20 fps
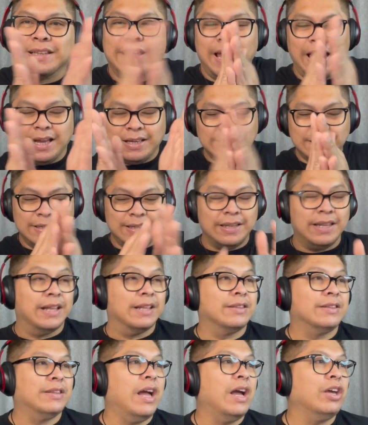
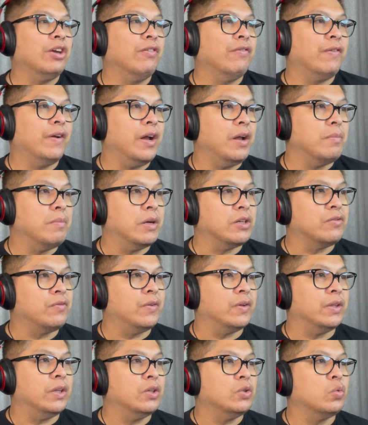Excellent. Thank you very much
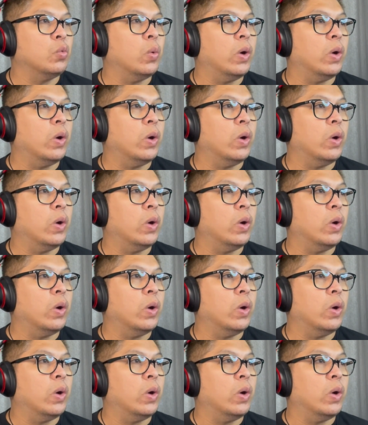for this